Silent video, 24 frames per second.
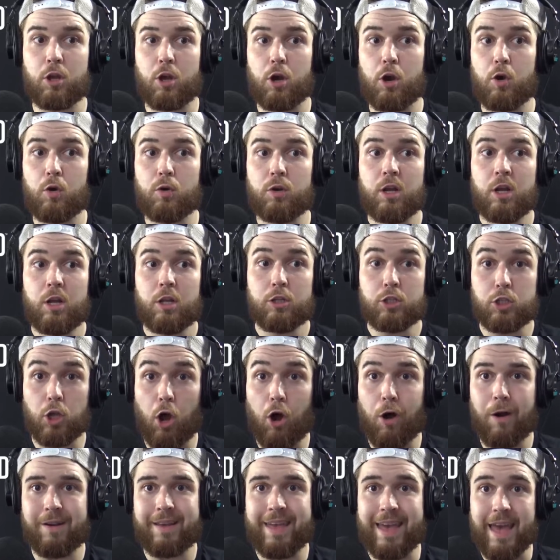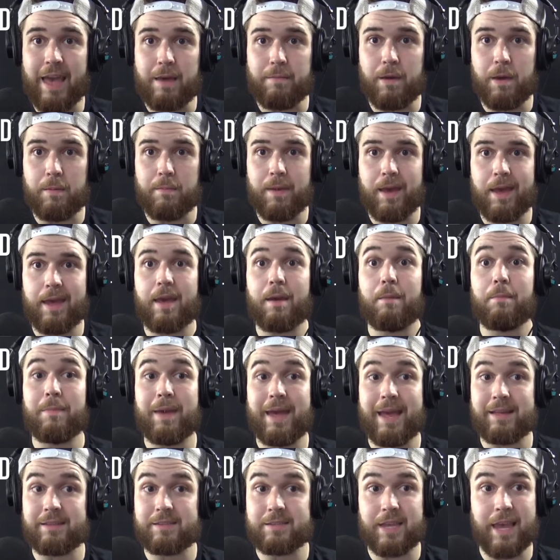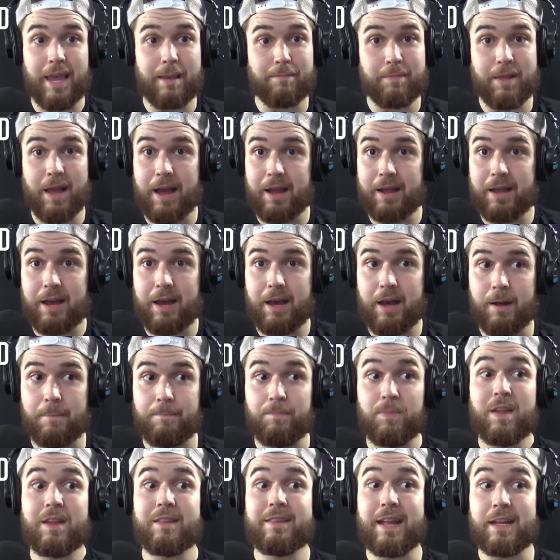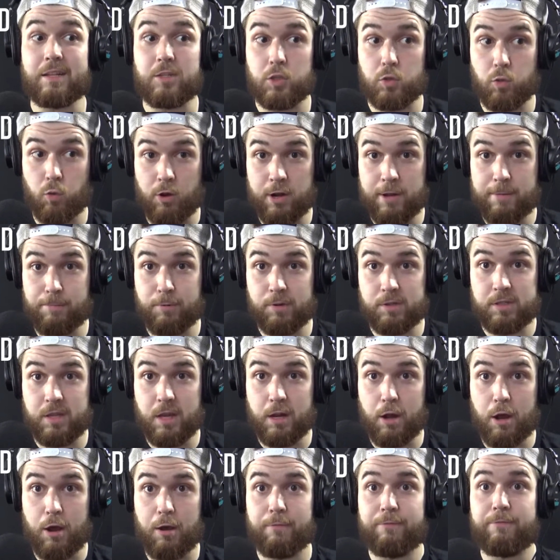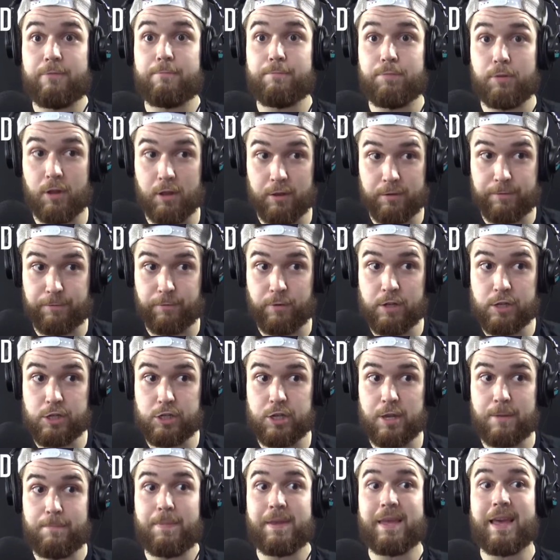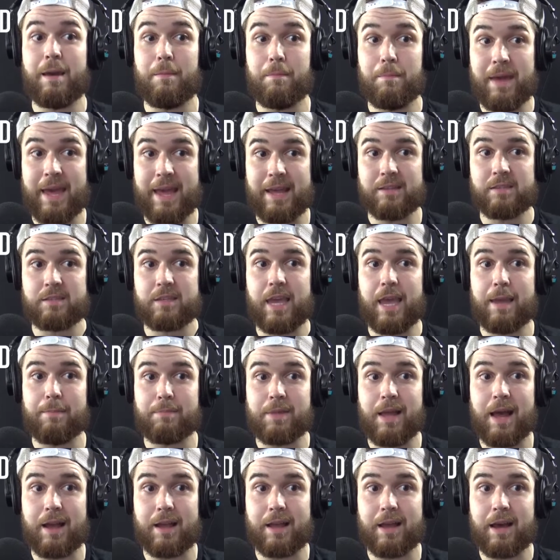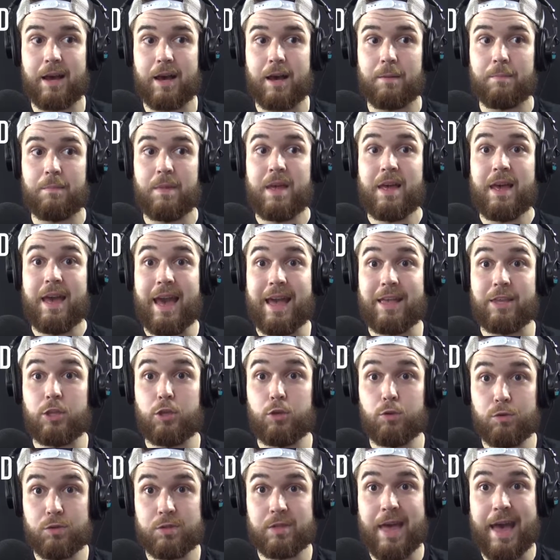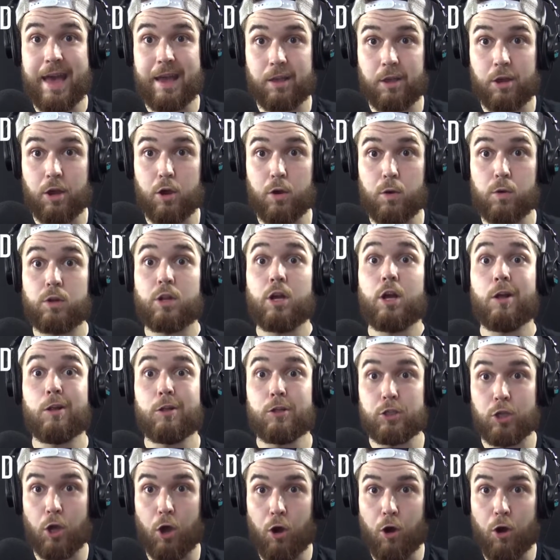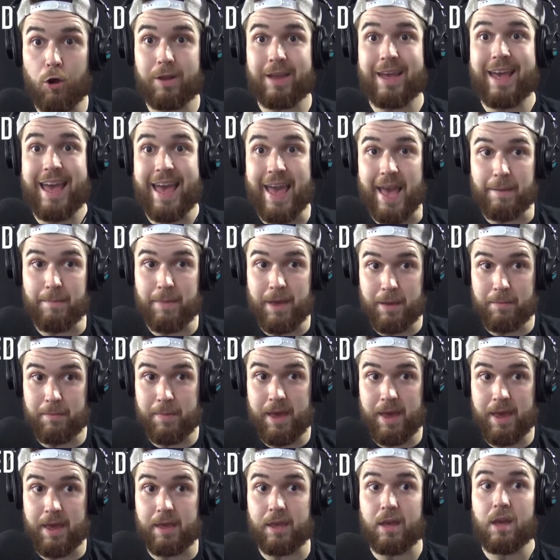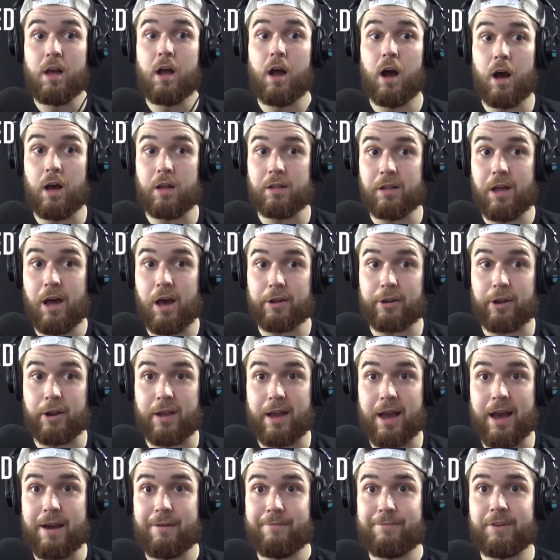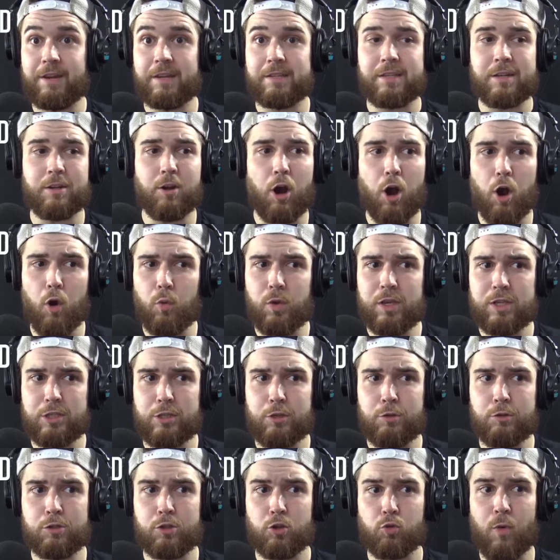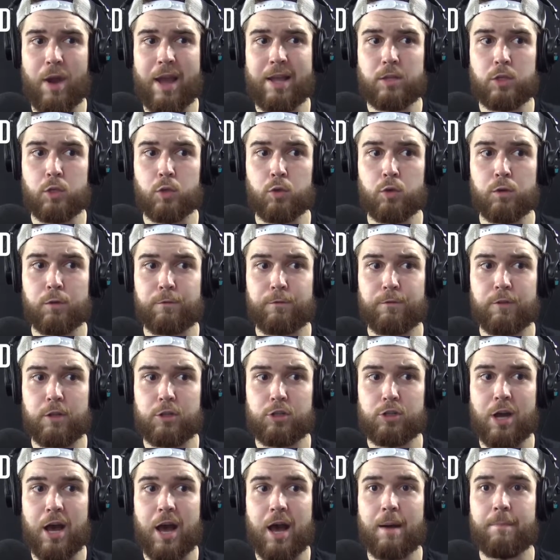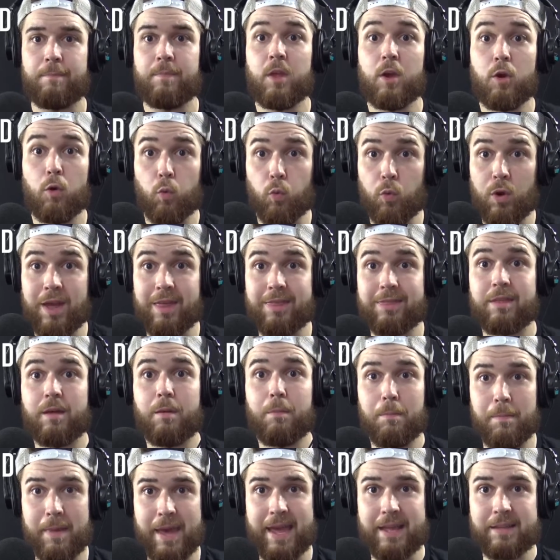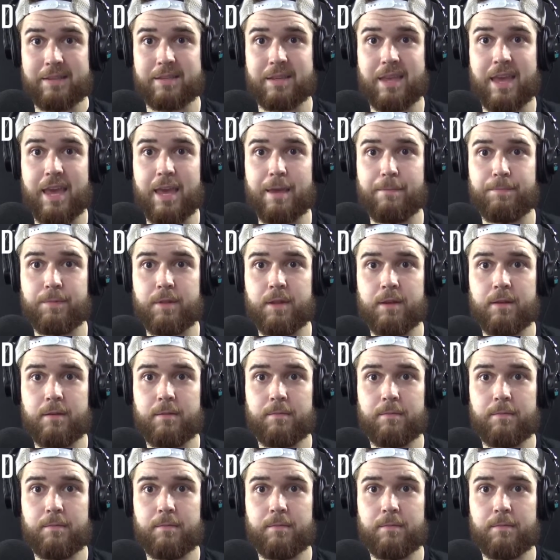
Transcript: code TALKMMA at manscaped.com. That's 20% off plus free shipping at manscaped.com and use that code TALKMMA. Unlock your confidence and always use the right tools for the job with Manscaped.